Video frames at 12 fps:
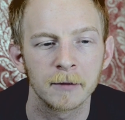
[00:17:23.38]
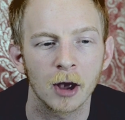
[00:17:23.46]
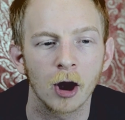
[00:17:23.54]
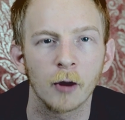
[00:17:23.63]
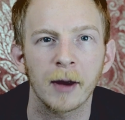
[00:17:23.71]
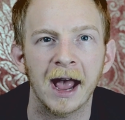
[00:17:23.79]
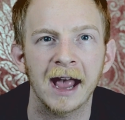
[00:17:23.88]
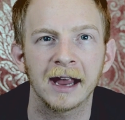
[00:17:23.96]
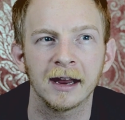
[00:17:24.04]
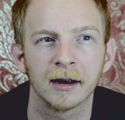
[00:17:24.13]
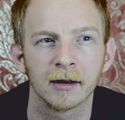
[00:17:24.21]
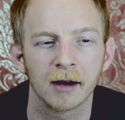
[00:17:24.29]
oh,
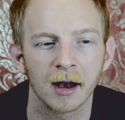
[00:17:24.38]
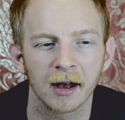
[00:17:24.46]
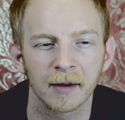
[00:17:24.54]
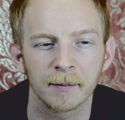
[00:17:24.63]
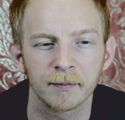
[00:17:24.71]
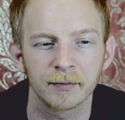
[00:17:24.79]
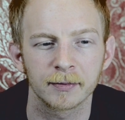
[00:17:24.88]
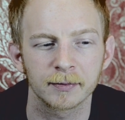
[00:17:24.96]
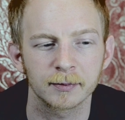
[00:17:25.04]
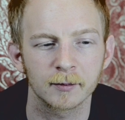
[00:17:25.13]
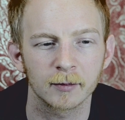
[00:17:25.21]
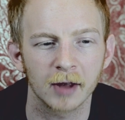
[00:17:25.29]
hey,
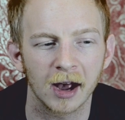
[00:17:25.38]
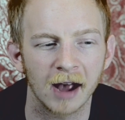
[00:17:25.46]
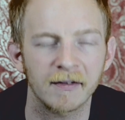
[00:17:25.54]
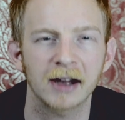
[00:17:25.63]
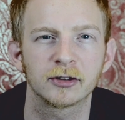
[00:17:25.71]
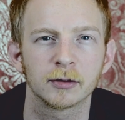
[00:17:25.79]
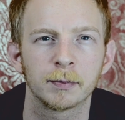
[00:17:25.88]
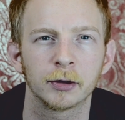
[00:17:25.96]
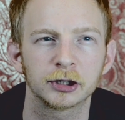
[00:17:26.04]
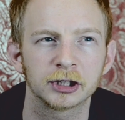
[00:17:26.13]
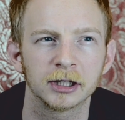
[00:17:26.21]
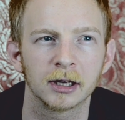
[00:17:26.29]
I've had
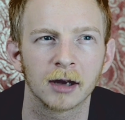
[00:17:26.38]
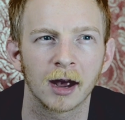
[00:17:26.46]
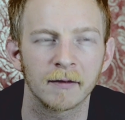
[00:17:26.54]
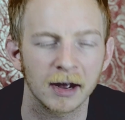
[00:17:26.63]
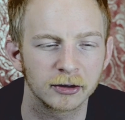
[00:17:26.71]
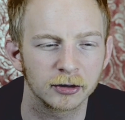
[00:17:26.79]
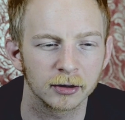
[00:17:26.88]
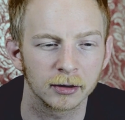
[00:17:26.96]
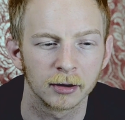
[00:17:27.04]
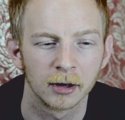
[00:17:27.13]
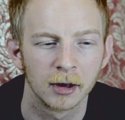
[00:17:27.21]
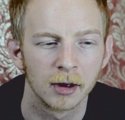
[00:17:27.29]

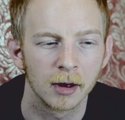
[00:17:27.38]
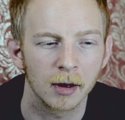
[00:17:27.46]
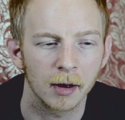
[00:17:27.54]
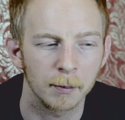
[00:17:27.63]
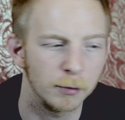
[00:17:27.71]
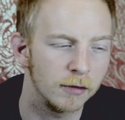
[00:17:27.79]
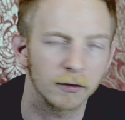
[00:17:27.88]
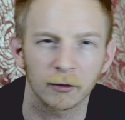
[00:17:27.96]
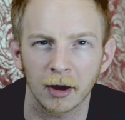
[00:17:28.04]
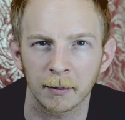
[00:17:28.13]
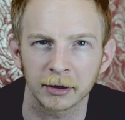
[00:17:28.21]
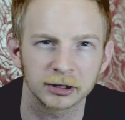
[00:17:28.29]
to move
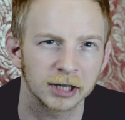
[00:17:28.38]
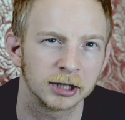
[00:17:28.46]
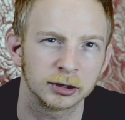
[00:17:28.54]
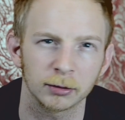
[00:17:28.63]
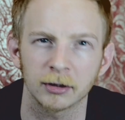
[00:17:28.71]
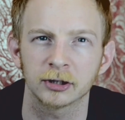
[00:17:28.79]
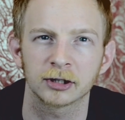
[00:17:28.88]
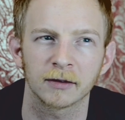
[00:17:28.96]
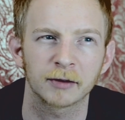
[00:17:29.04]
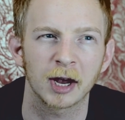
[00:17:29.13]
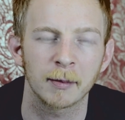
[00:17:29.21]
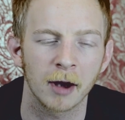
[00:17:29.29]
around my schedule and
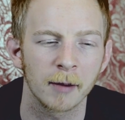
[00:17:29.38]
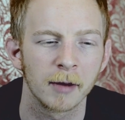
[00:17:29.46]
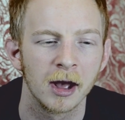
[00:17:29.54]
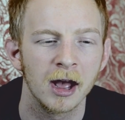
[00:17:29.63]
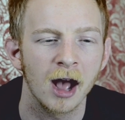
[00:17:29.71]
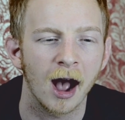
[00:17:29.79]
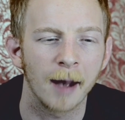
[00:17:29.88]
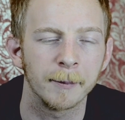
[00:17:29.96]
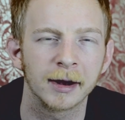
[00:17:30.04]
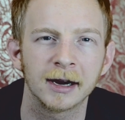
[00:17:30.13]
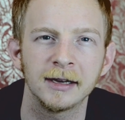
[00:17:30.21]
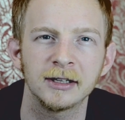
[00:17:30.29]
stuff came up. I'm
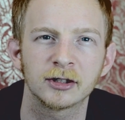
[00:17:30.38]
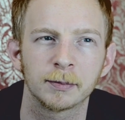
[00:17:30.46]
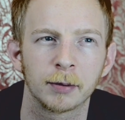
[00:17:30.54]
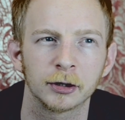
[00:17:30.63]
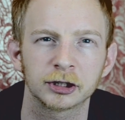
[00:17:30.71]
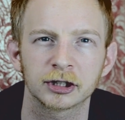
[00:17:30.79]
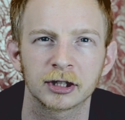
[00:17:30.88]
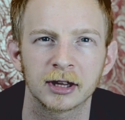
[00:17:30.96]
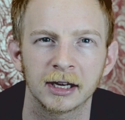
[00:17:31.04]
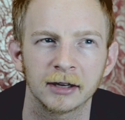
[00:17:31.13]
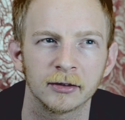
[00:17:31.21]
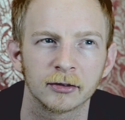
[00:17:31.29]
going to need to push
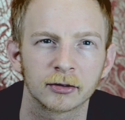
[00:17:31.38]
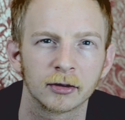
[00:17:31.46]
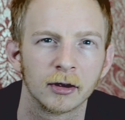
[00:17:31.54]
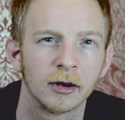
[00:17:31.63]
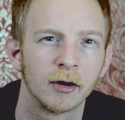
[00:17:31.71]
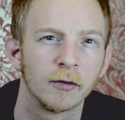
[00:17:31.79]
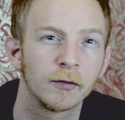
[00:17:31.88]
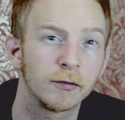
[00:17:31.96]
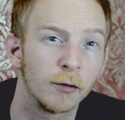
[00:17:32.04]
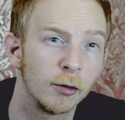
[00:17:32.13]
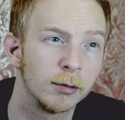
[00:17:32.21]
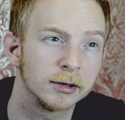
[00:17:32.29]
things
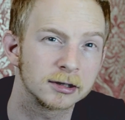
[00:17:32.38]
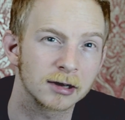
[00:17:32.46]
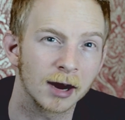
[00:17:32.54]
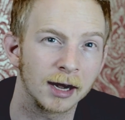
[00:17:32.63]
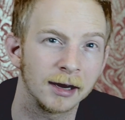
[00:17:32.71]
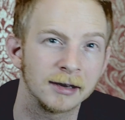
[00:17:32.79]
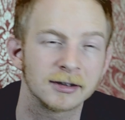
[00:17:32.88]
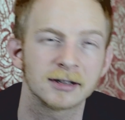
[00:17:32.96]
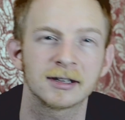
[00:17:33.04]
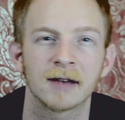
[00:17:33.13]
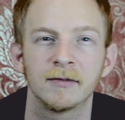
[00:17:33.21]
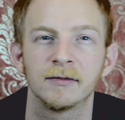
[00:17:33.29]
forward slightly to
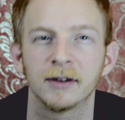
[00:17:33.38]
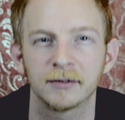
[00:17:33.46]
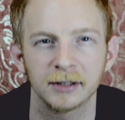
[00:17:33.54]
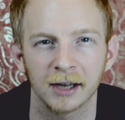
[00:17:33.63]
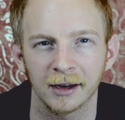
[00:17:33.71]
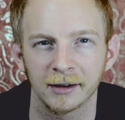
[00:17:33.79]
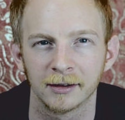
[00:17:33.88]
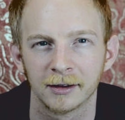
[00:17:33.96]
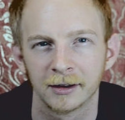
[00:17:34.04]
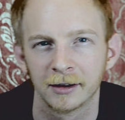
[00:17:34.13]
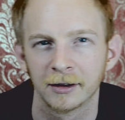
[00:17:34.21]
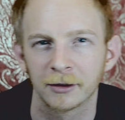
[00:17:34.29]
7:58.
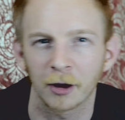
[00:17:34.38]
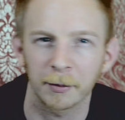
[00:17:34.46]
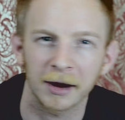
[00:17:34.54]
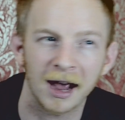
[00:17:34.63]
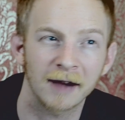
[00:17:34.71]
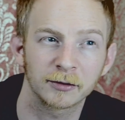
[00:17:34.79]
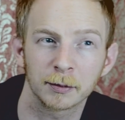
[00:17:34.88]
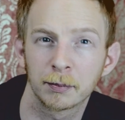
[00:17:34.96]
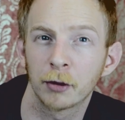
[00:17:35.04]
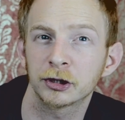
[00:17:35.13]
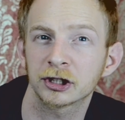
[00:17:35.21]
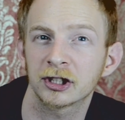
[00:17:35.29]
I'm going to have to
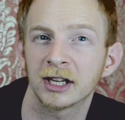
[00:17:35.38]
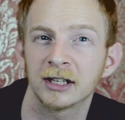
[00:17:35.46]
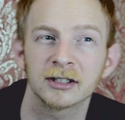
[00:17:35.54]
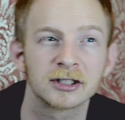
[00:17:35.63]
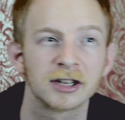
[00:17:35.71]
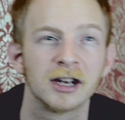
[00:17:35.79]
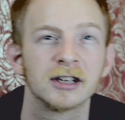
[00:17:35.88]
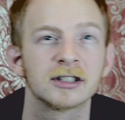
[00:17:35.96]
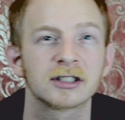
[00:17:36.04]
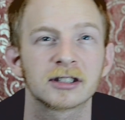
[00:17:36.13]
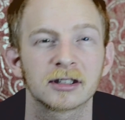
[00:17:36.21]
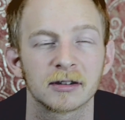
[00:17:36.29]
push things
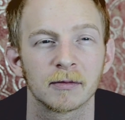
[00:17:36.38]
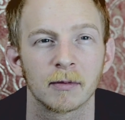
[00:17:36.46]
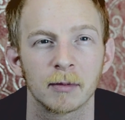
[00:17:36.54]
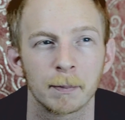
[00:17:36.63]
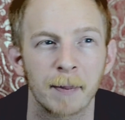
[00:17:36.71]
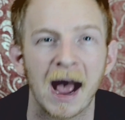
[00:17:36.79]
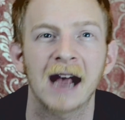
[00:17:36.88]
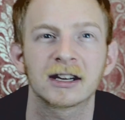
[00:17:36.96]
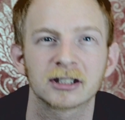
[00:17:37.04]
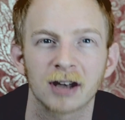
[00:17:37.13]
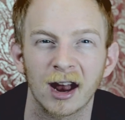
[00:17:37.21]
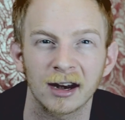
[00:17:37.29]
back
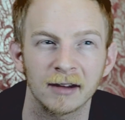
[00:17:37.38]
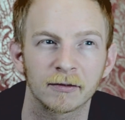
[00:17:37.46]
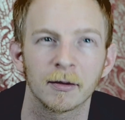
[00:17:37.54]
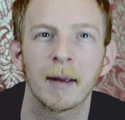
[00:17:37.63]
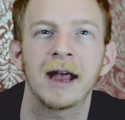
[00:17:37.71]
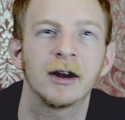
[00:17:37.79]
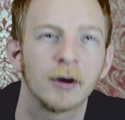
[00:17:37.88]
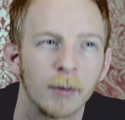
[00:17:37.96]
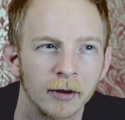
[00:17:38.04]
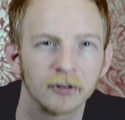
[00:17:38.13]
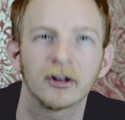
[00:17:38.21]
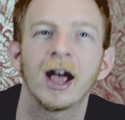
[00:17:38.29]
slightly from
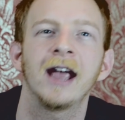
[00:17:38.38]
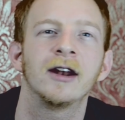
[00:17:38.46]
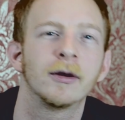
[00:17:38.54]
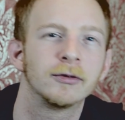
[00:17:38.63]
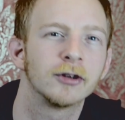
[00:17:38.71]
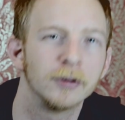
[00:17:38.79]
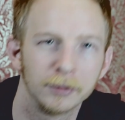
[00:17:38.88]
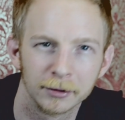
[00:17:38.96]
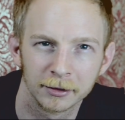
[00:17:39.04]
8:01 to 8:02.